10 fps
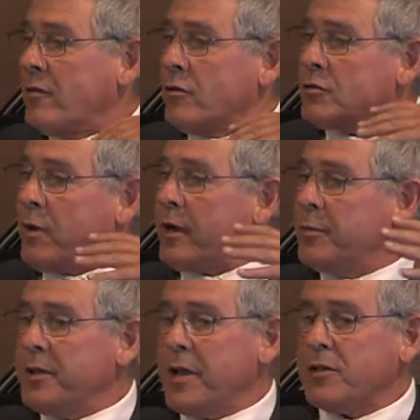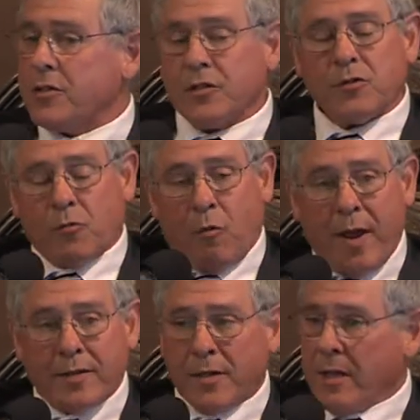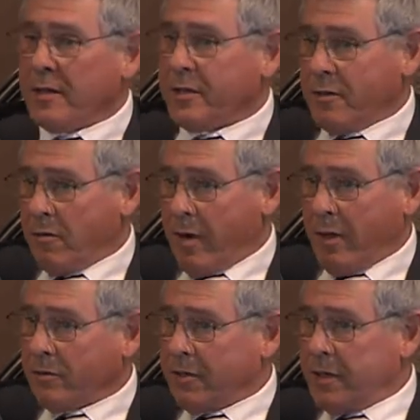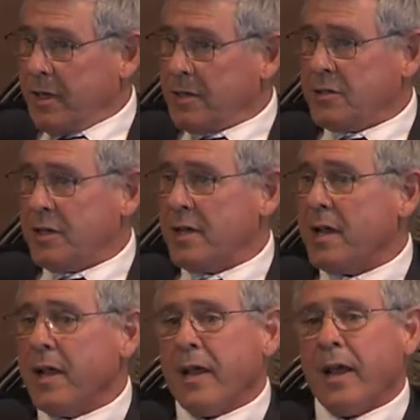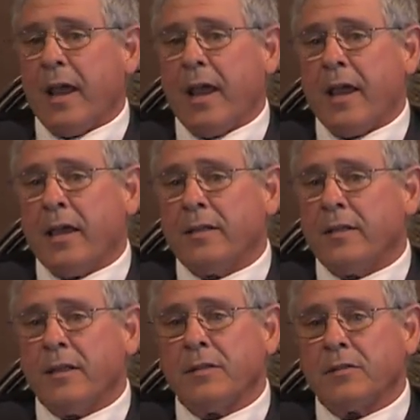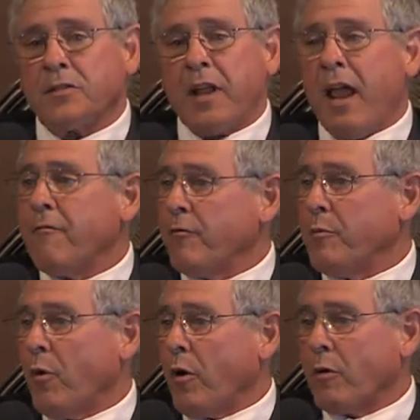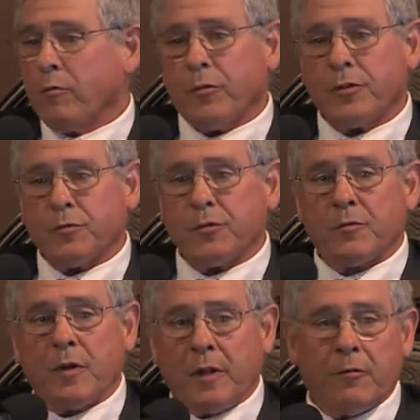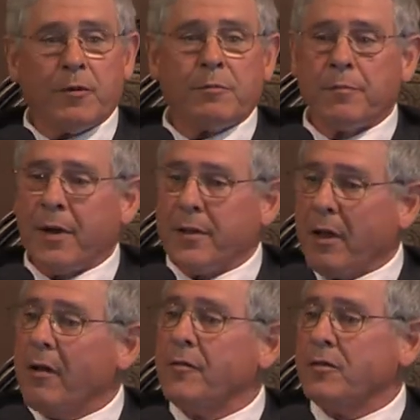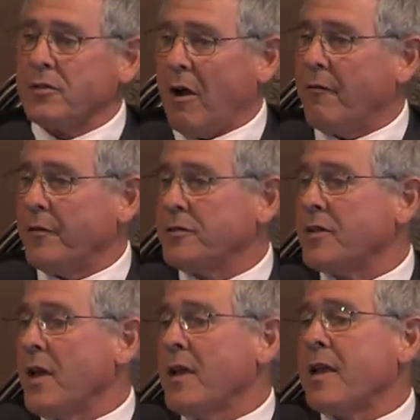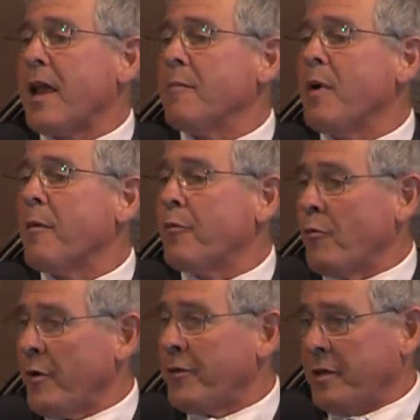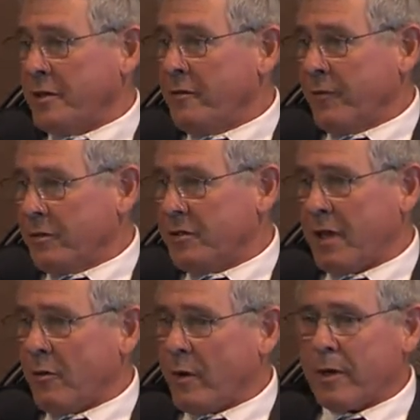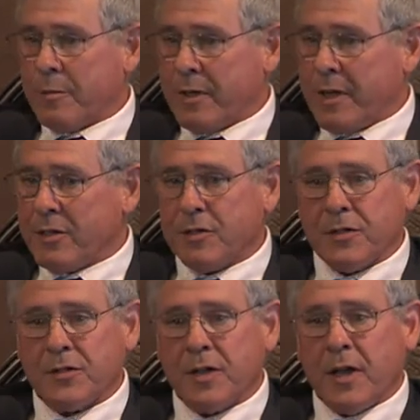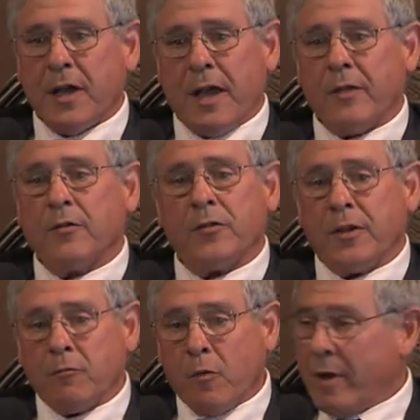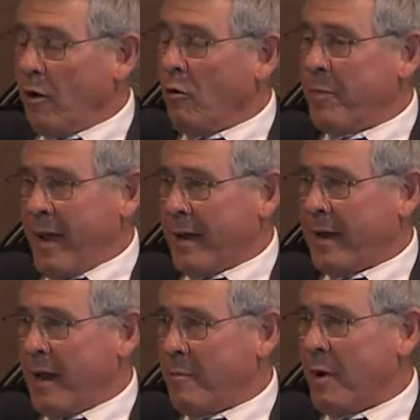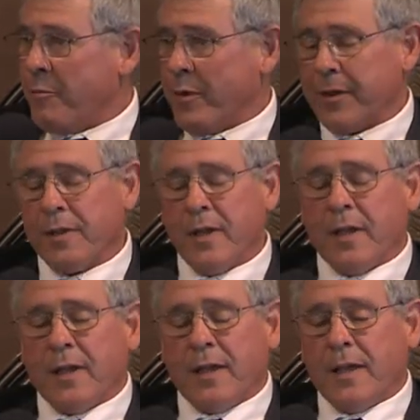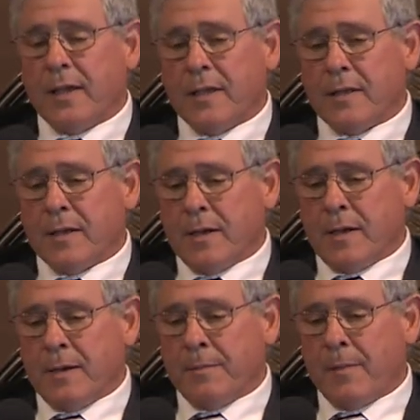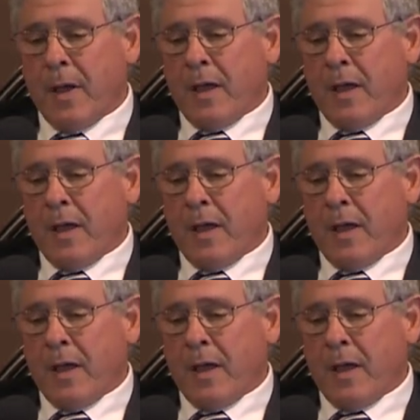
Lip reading: those recommendations went to LCDC, and then the staff report, which was really written by the governor's office, came up with a different set of recommendations other than what OPAC came up with. And I